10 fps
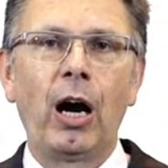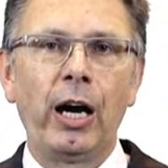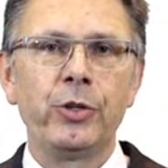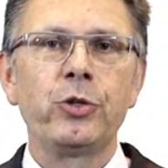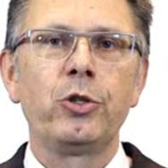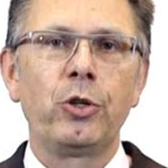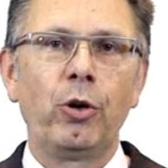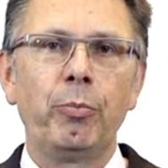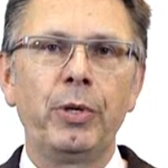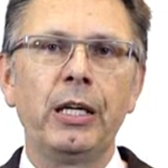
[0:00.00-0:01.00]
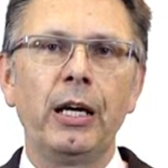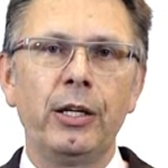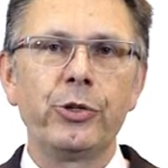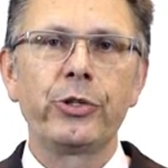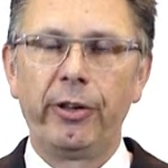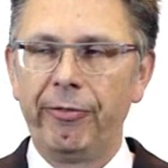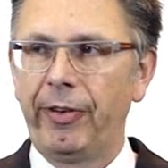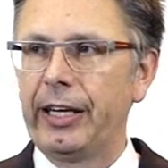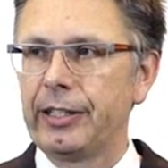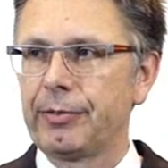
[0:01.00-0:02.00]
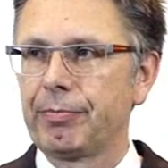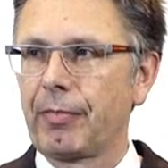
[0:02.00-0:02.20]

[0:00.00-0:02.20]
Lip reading: isotope here in sulfate.